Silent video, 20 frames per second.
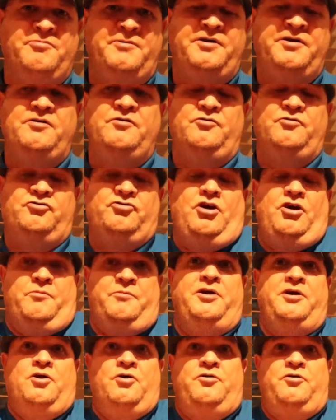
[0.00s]
I mean, tell
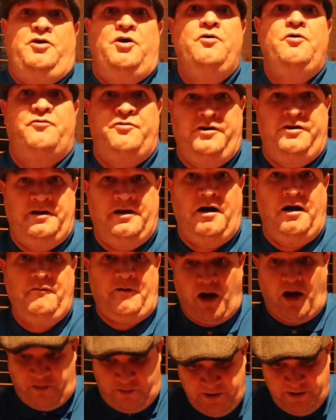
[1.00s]
me who you think that.
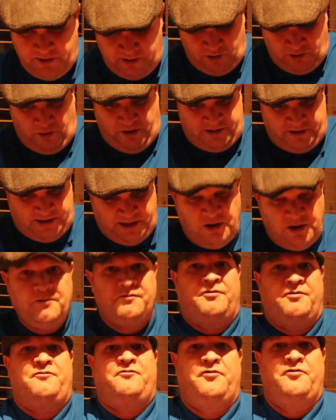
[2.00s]
I think the idea
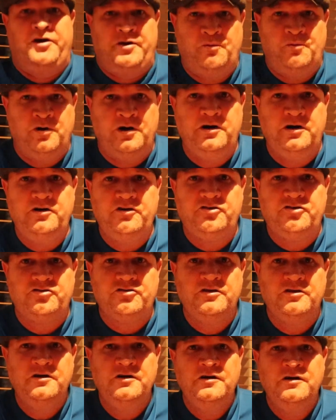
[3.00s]
of the three
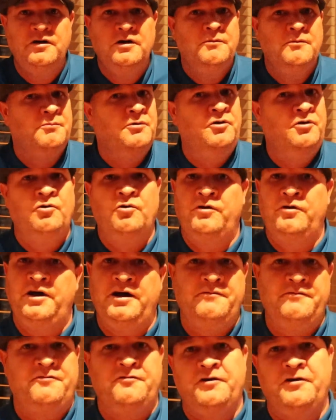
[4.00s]
works, but not
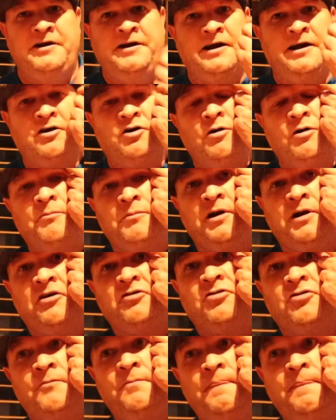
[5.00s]
that three in that
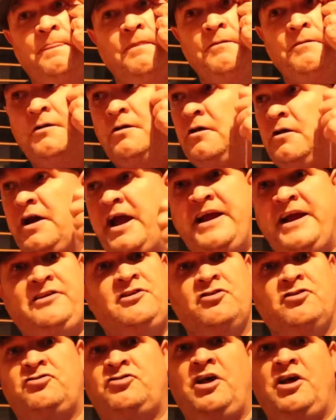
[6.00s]
combination. It
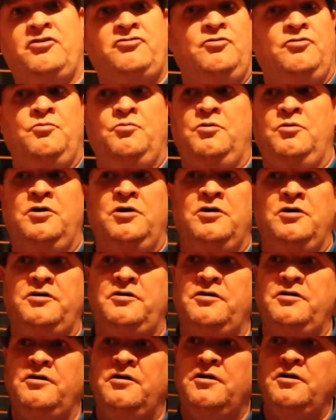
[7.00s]
just doesn't
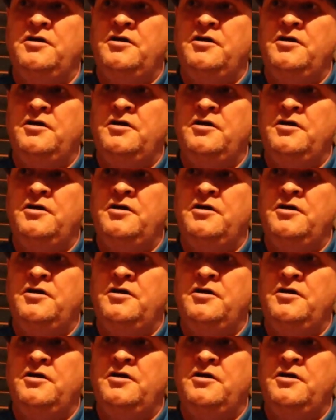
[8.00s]
work.